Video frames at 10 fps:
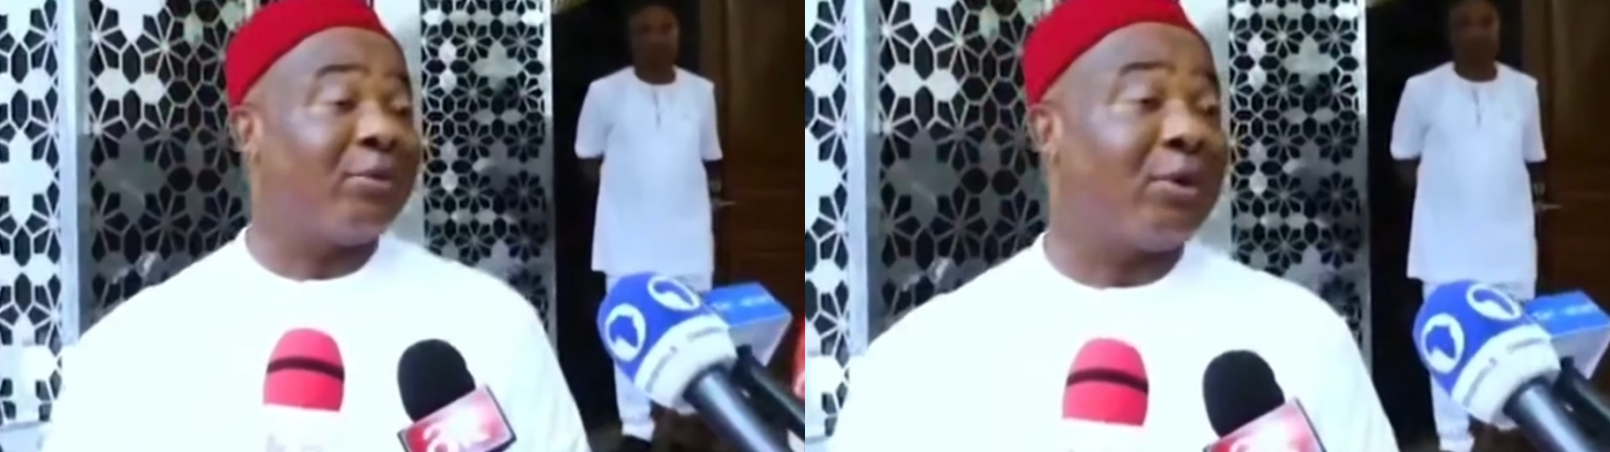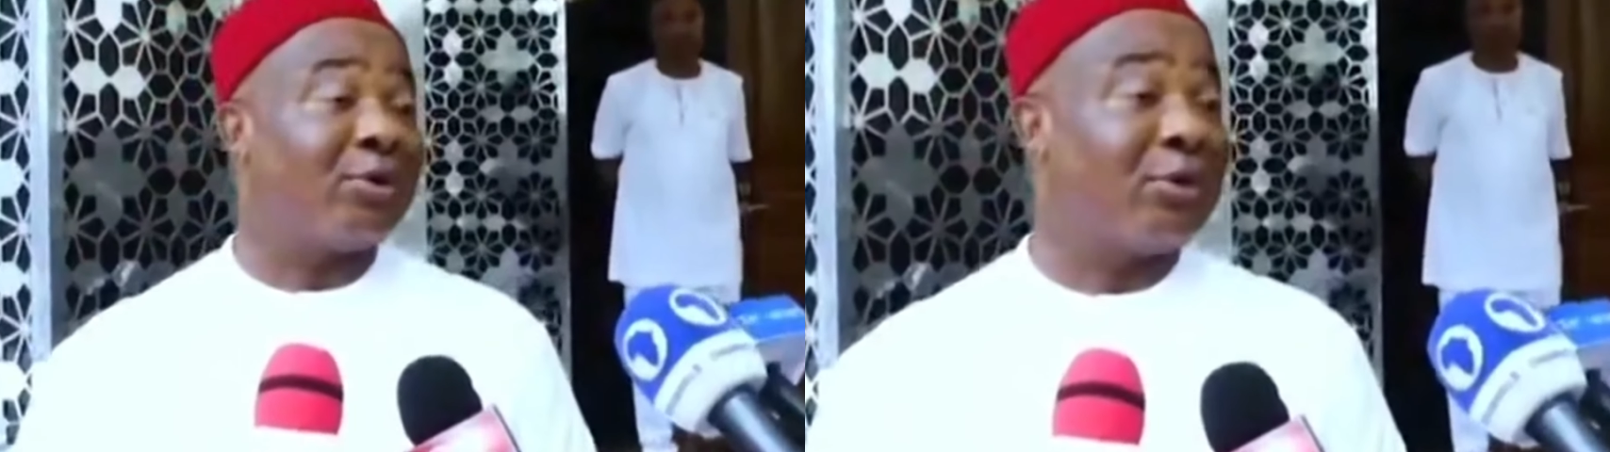
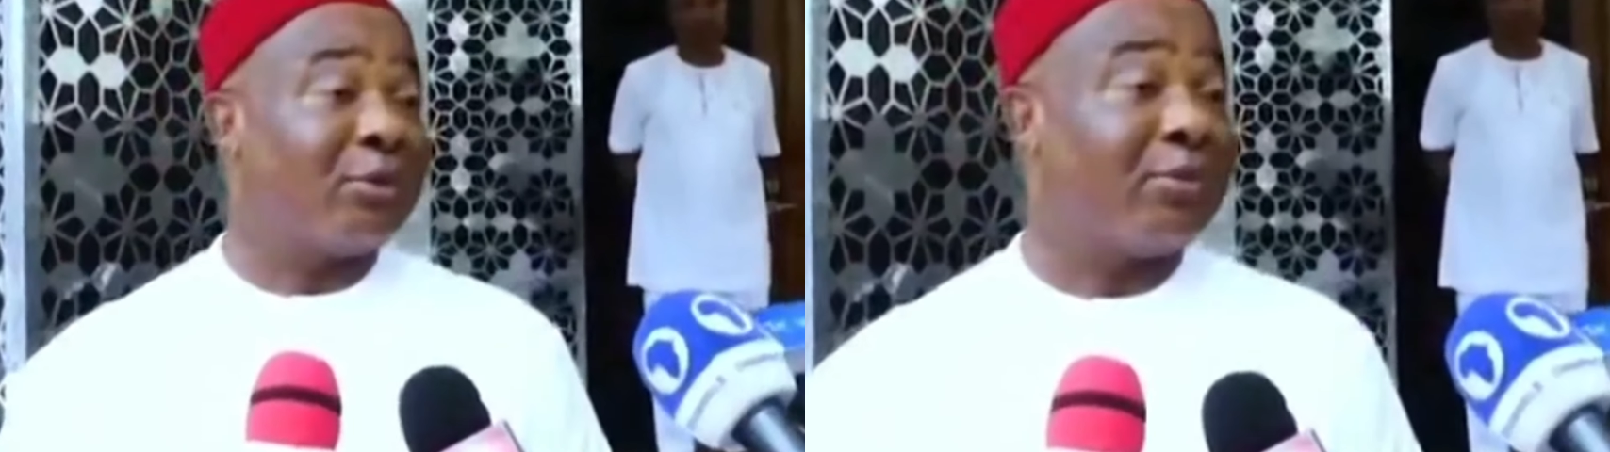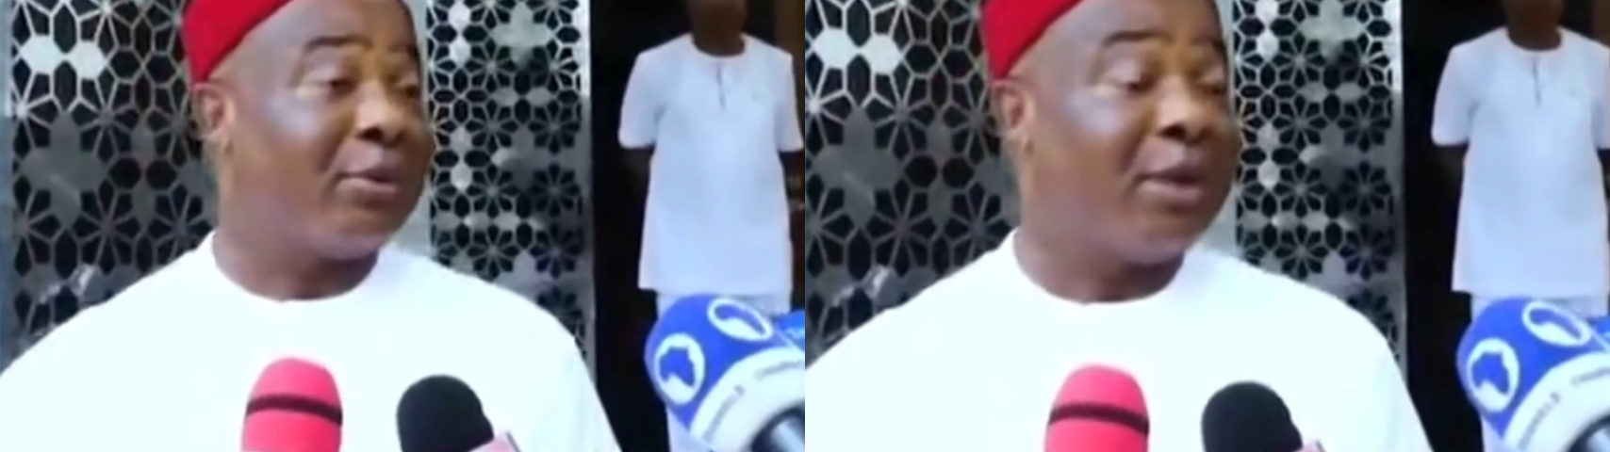workshop.
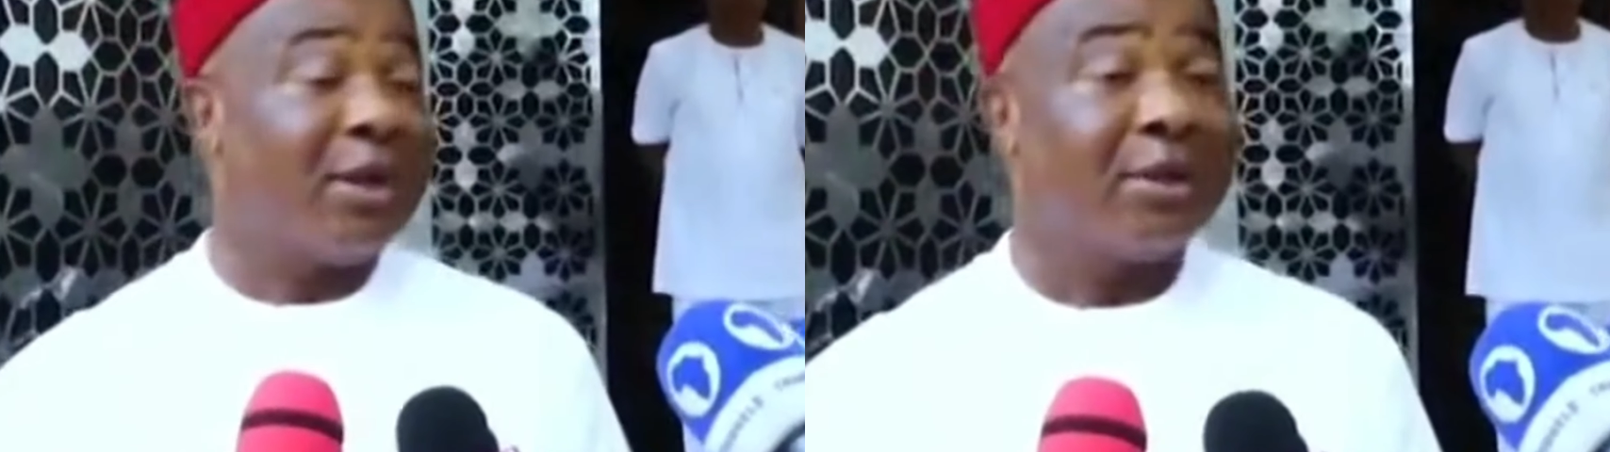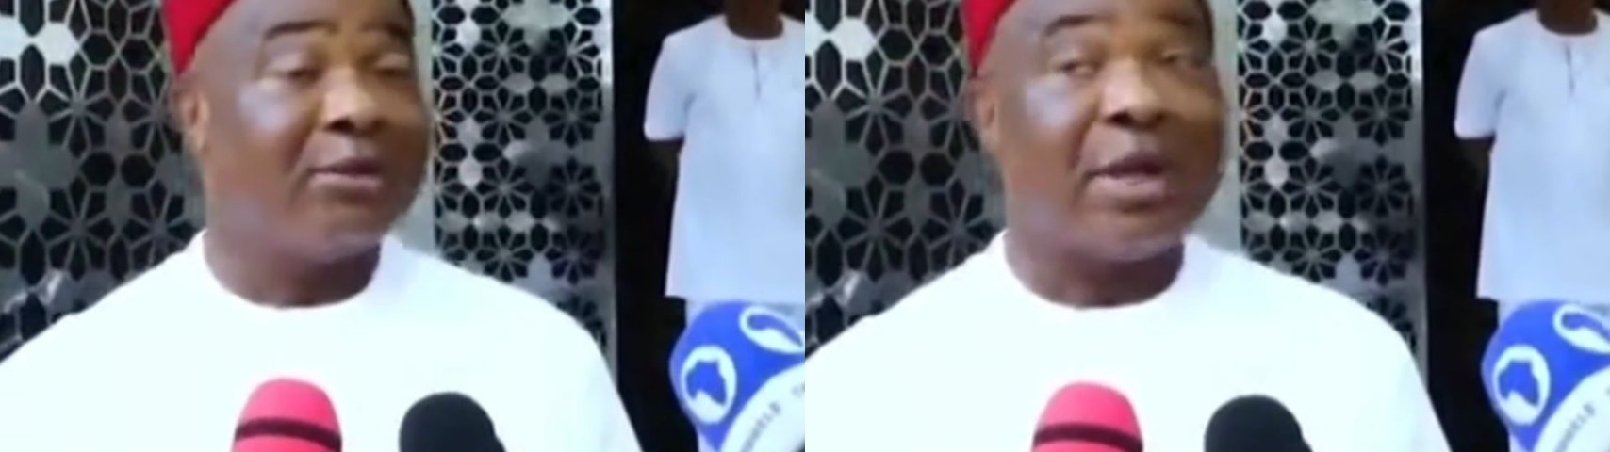
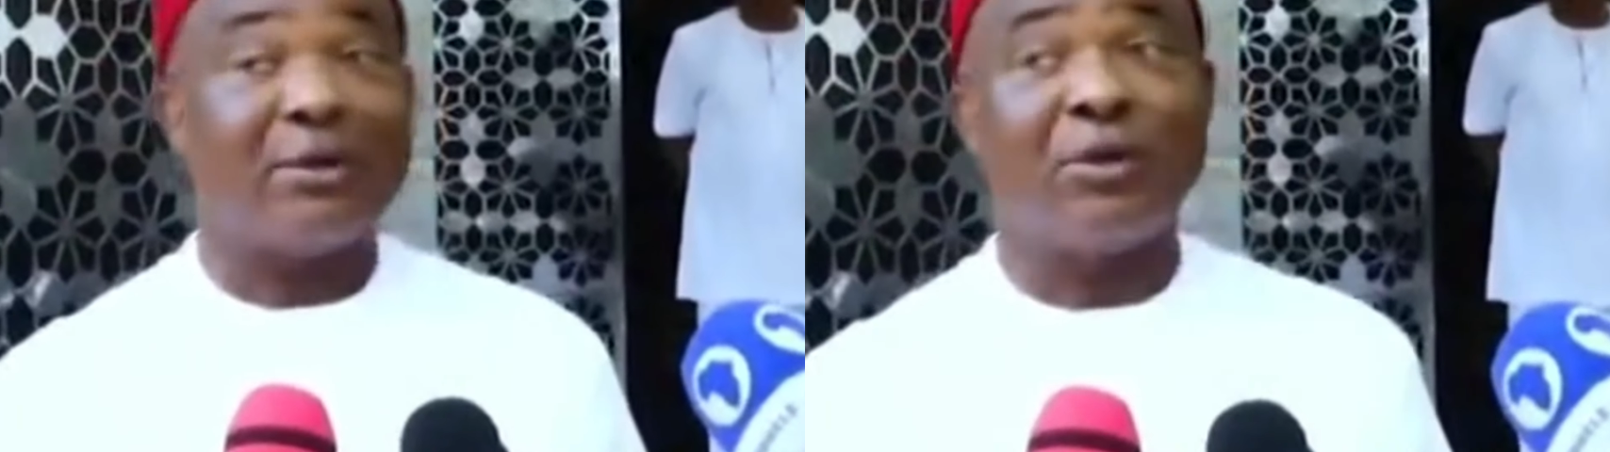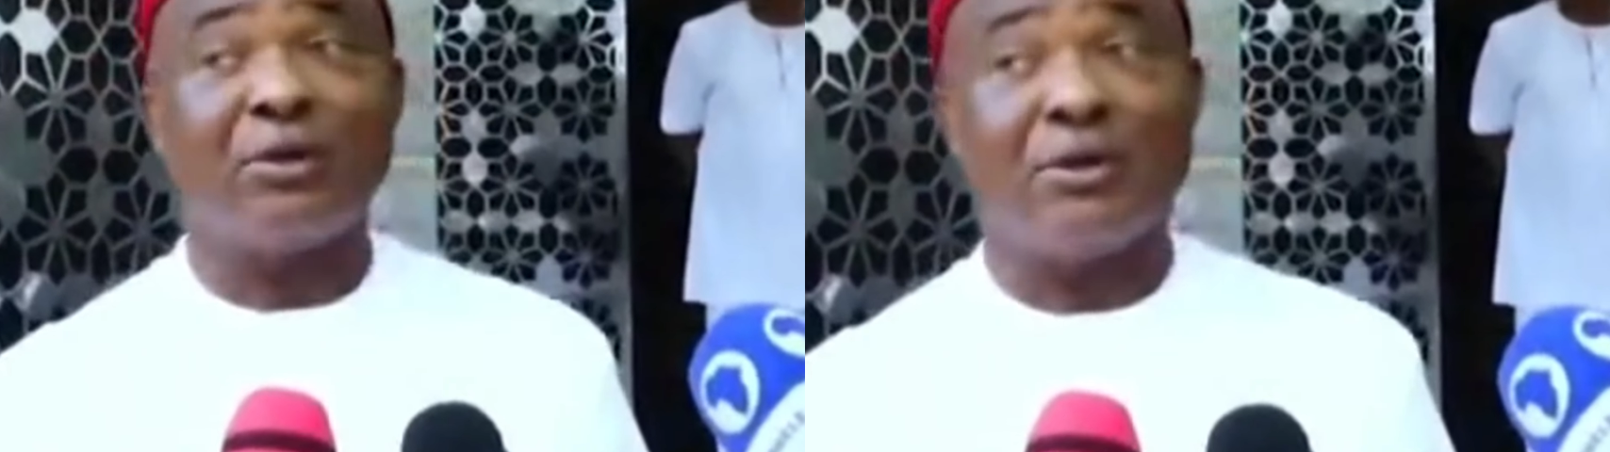So I
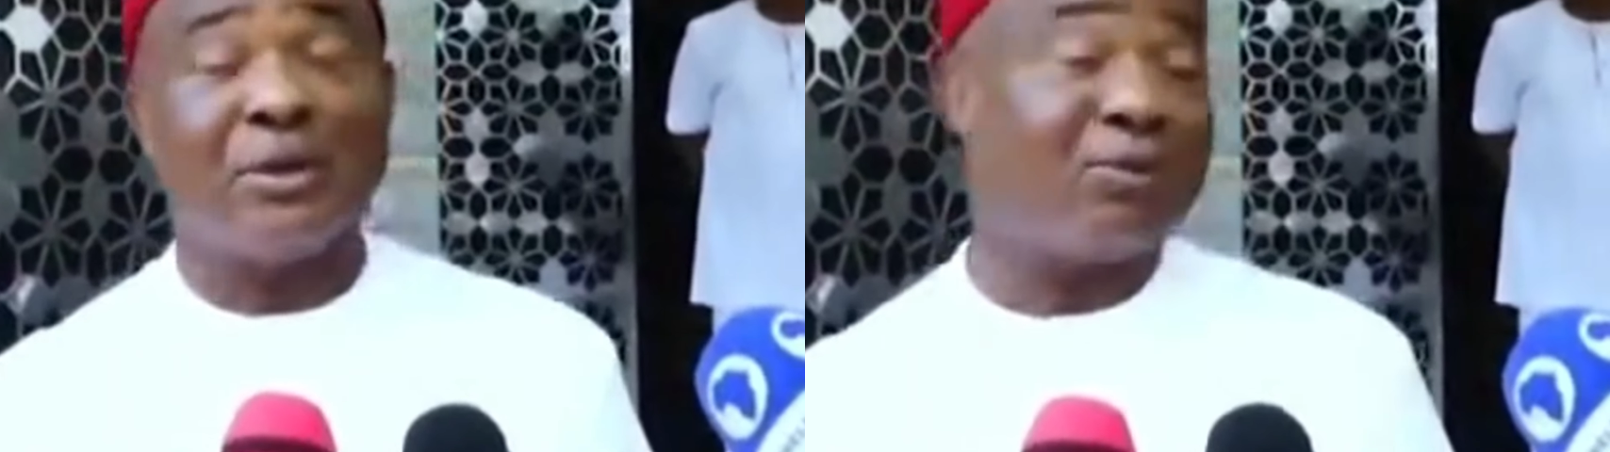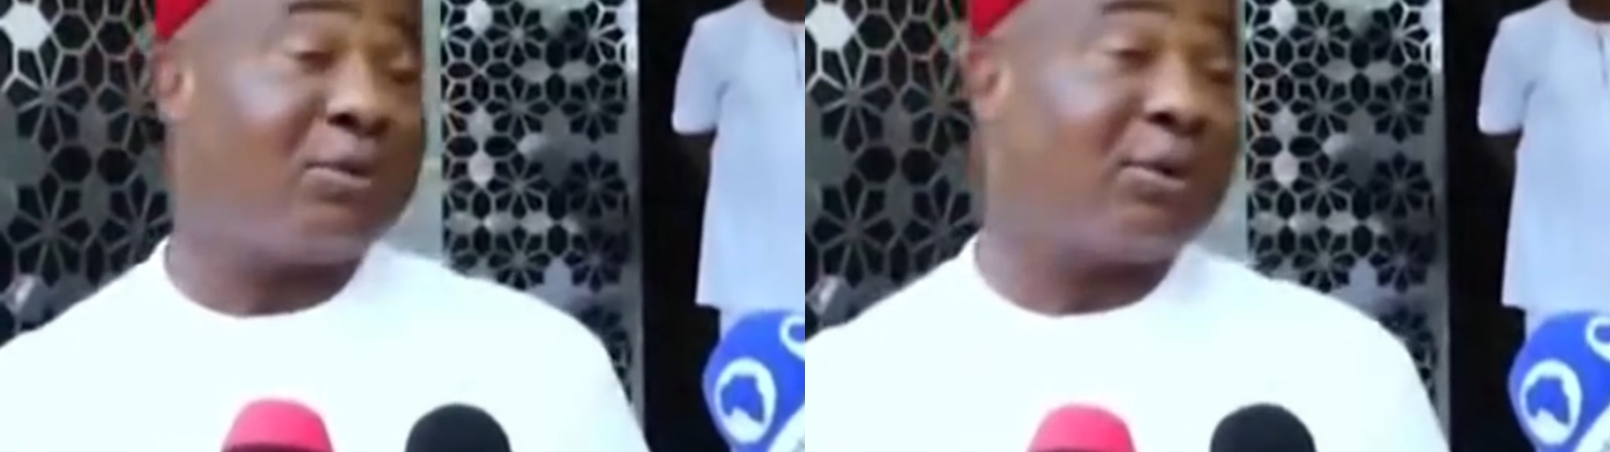thought
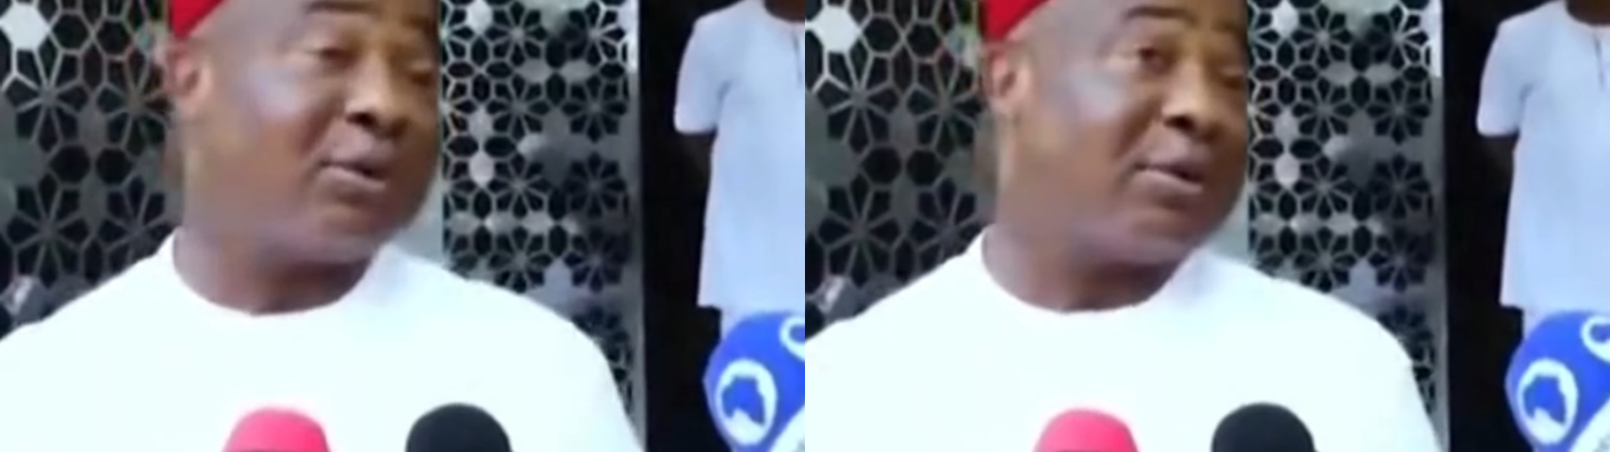it was